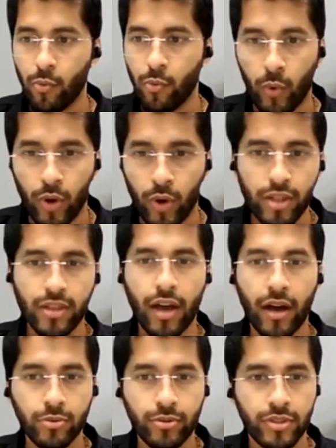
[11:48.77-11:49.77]

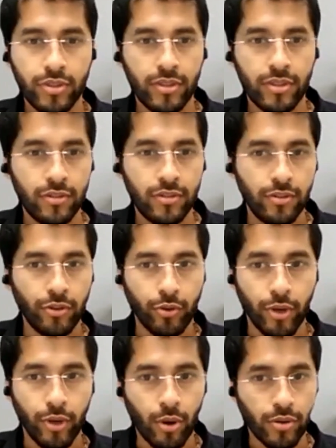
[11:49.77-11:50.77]
1,000
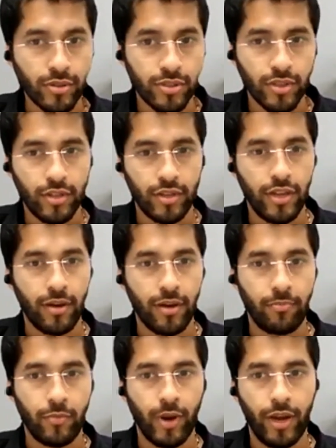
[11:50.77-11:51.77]
unicorns in India,
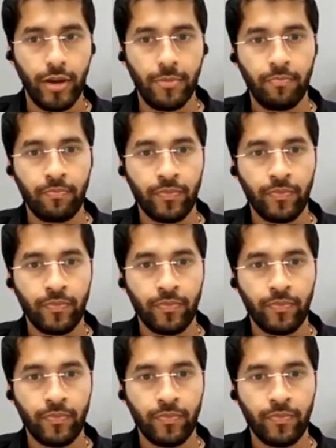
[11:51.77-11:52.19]
right?